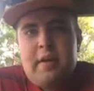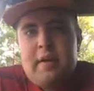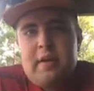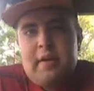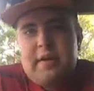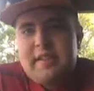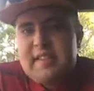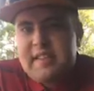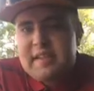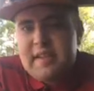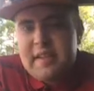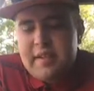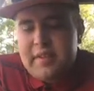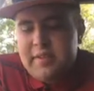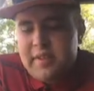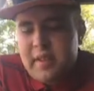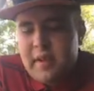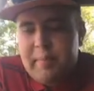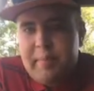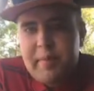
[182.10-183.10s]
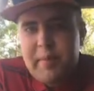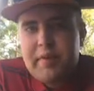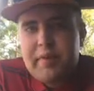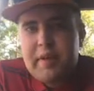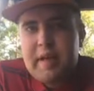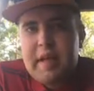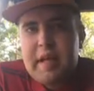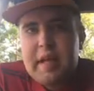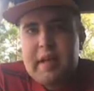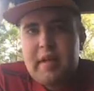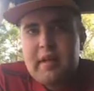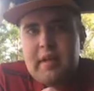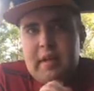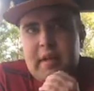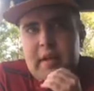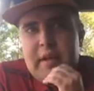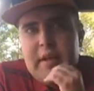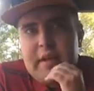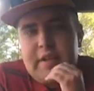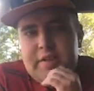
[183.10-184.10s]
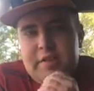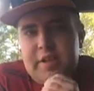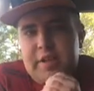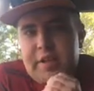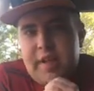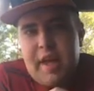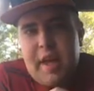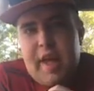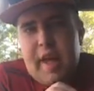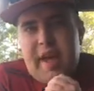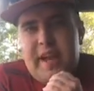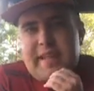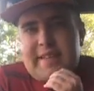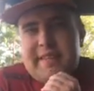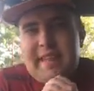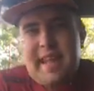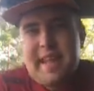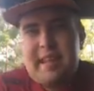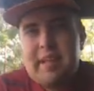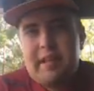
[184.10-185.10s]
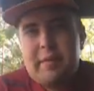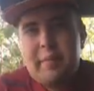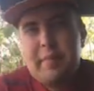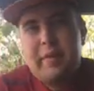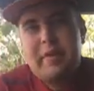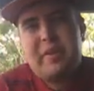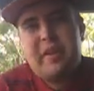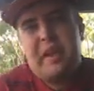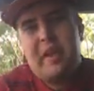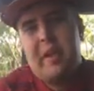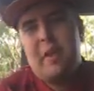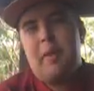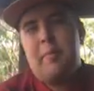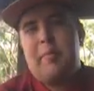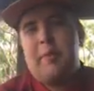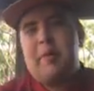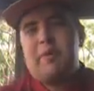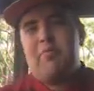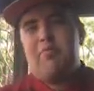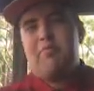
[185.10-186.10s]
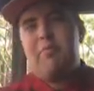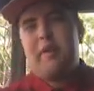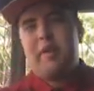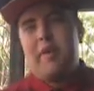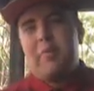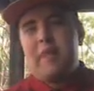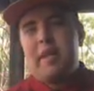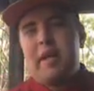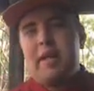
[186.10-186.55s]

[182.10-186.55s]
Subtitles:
skilling ability into their attacking ability. Because really what I